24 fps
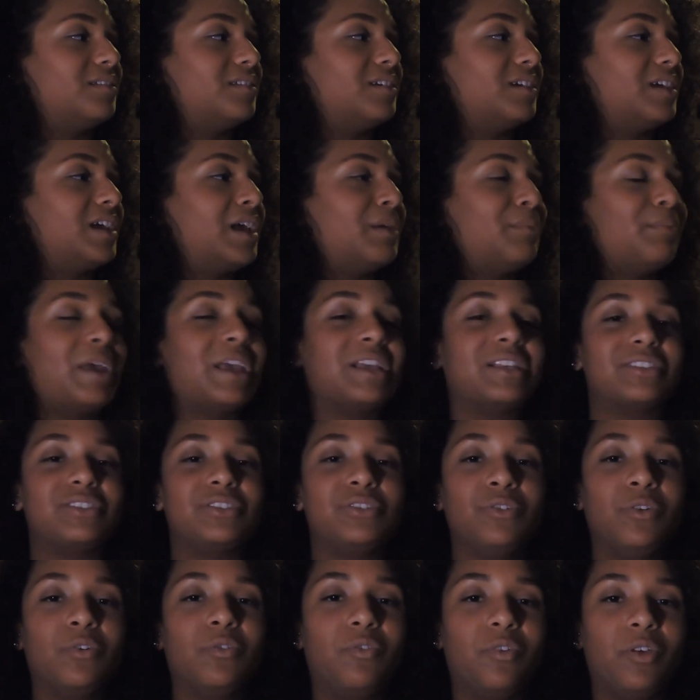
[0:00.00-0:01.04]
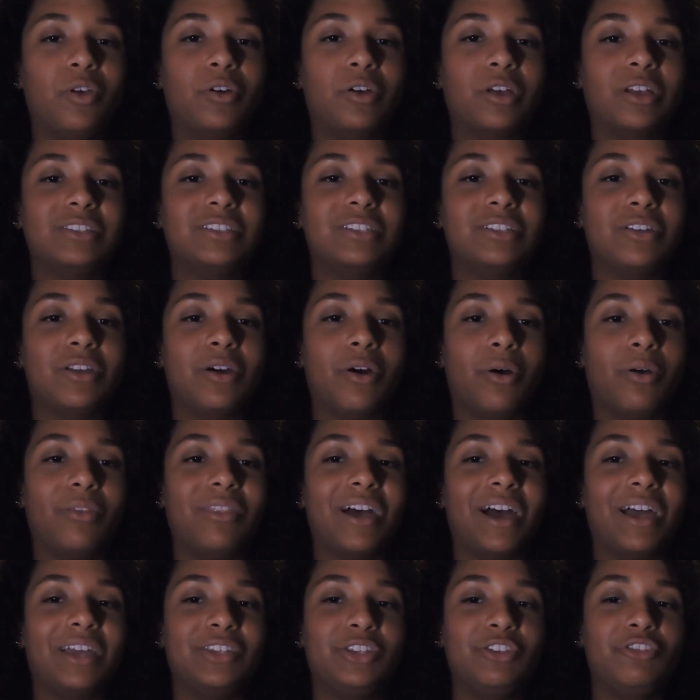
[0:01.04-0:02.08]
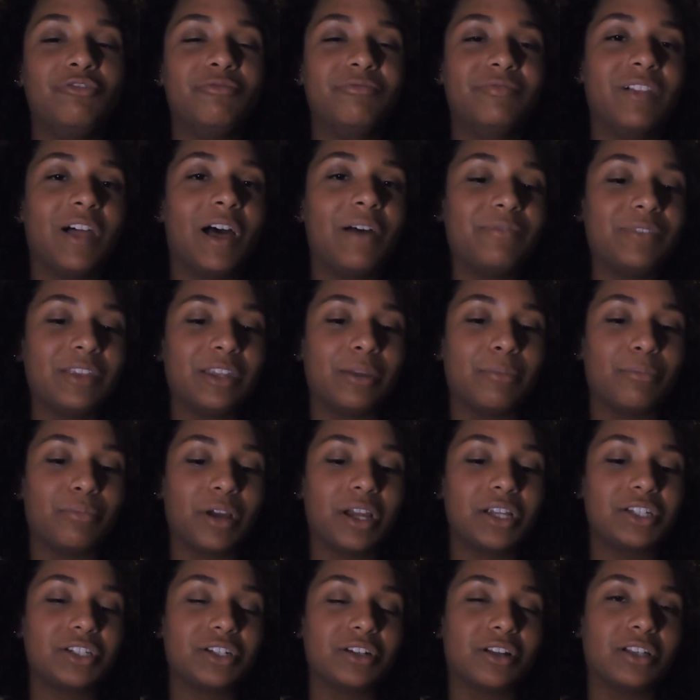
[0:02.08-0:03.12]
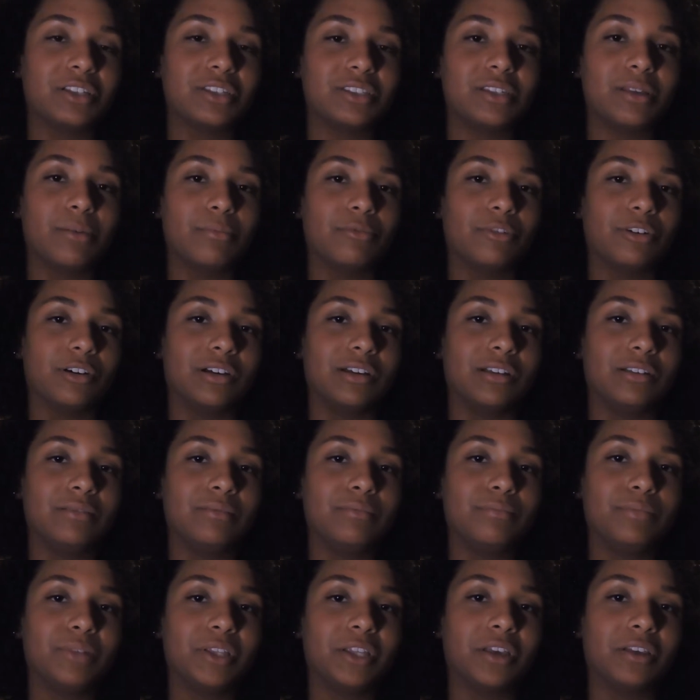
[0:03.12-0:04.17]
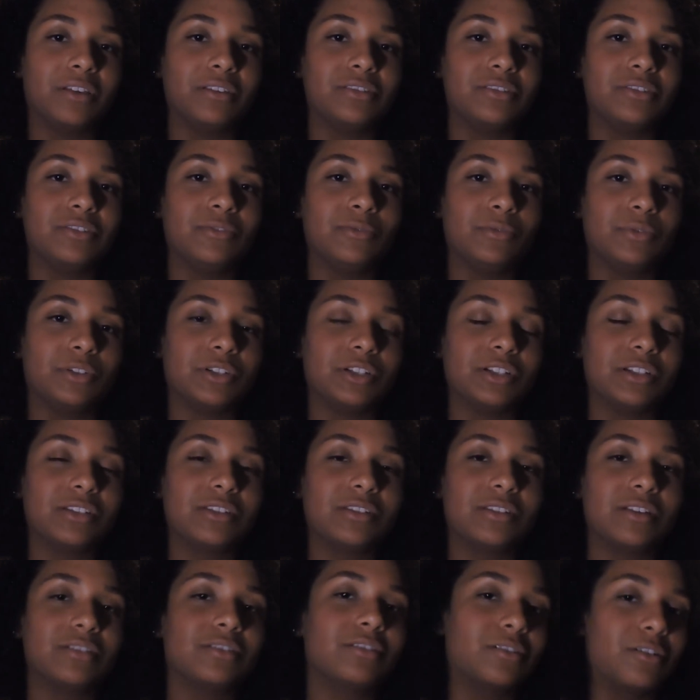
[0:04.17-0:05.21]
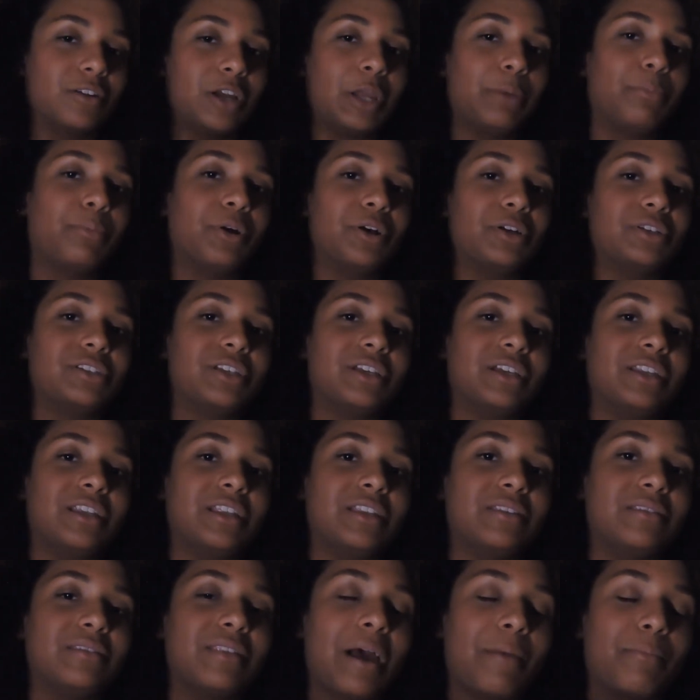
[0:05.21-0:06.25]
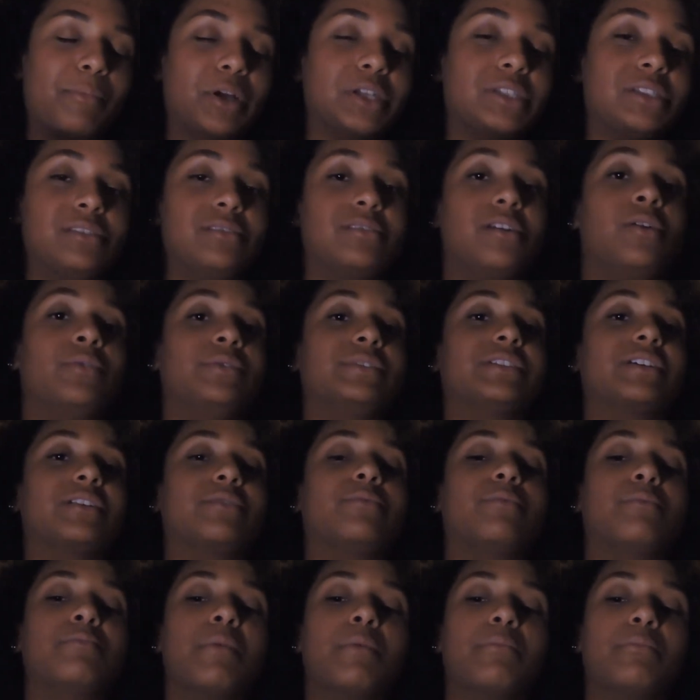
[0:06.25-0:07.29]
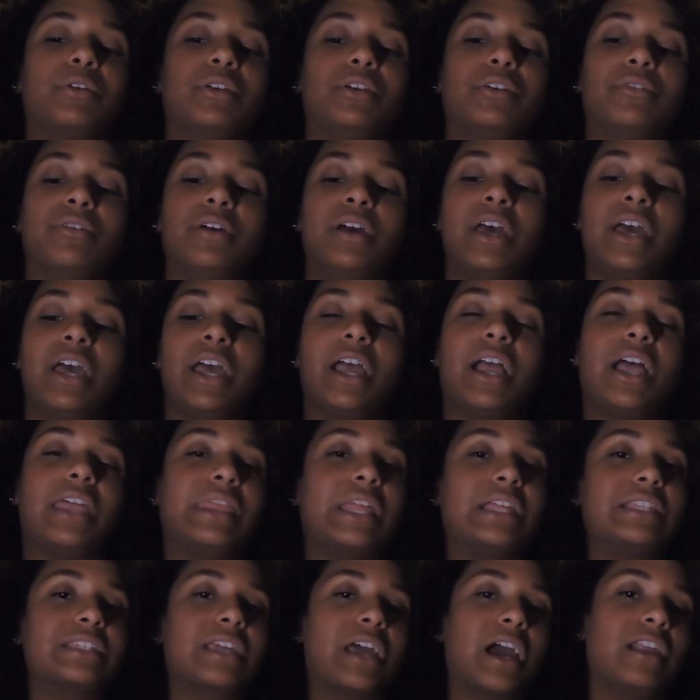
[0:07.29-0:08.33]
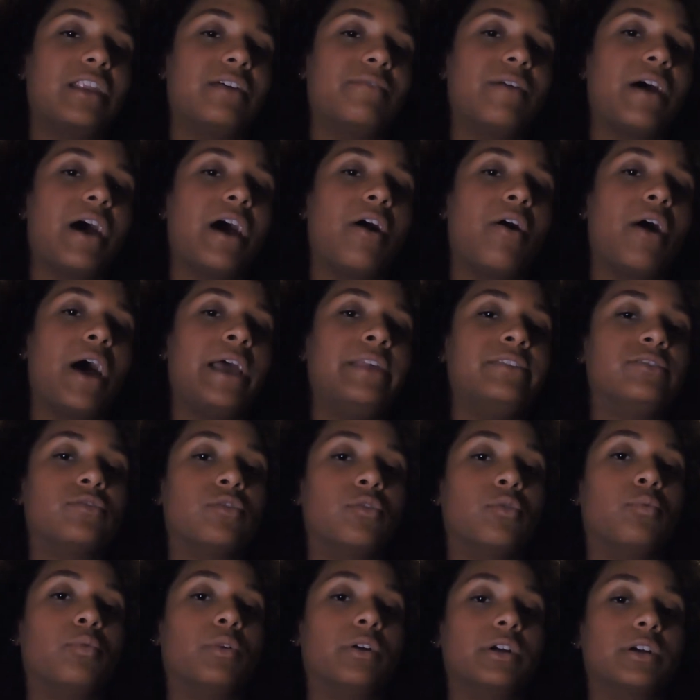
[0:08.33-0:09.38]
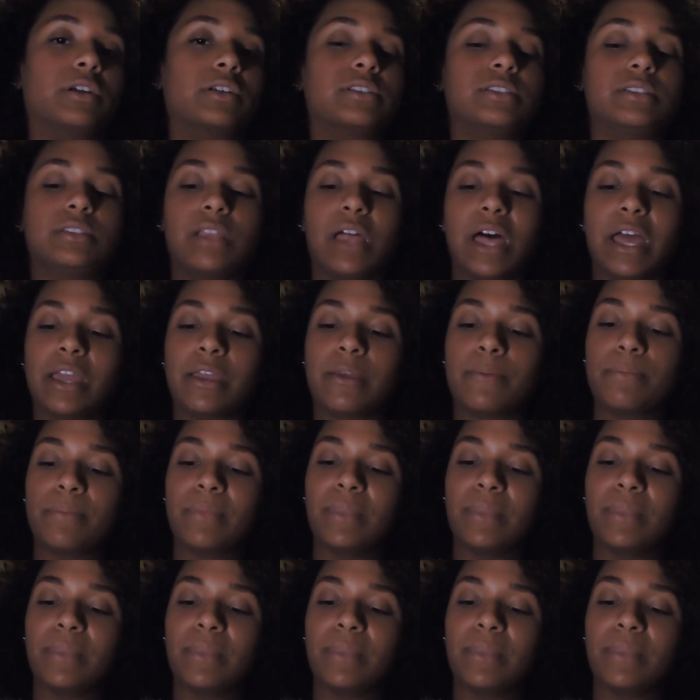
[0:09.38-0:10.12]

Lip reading: it makes you feel good to know that you've left an impression on someone because you were just such a great person, and that person's always going to remember you. And that's kind of how high school works. Like,